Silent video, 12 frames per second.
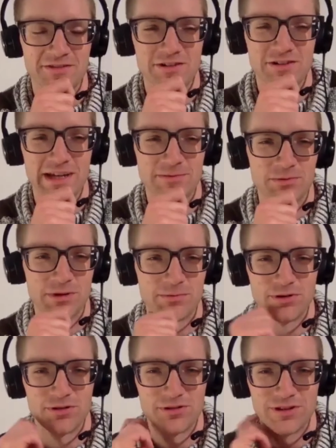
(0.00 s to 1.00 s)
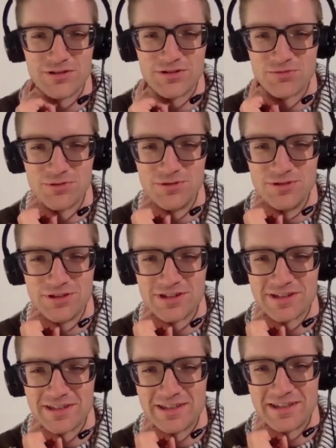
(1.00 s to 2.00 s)
few times we broke those
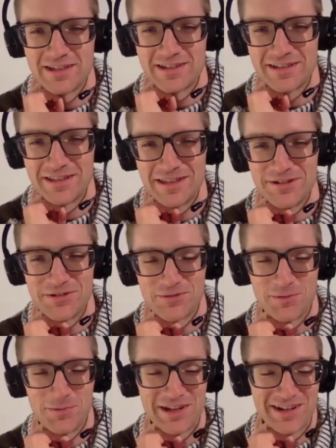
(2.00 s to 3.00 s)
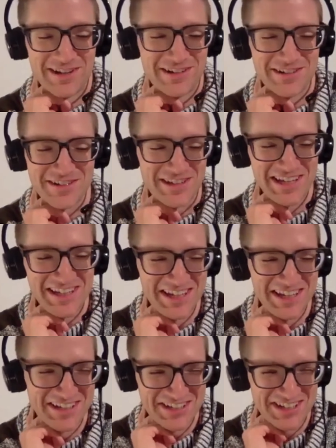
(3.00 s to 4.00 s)
rules, like, those were bad hires. Like,
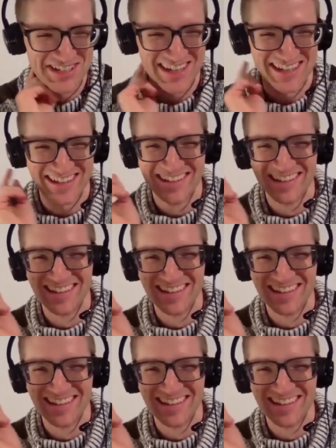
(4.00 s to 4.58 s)
it's just like,